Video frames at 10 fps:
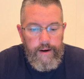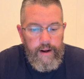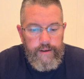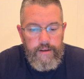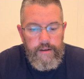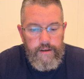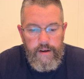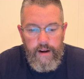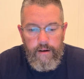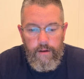Next is a
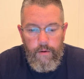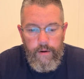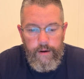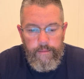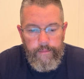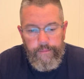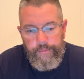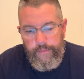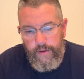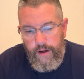tenderloin.
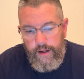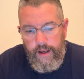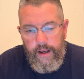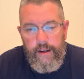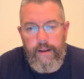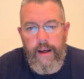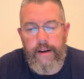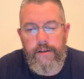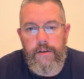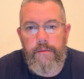Again,
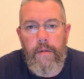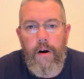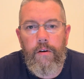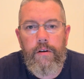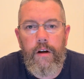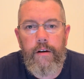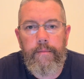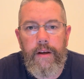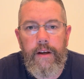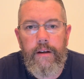that is a small cut of
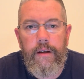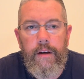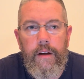meat.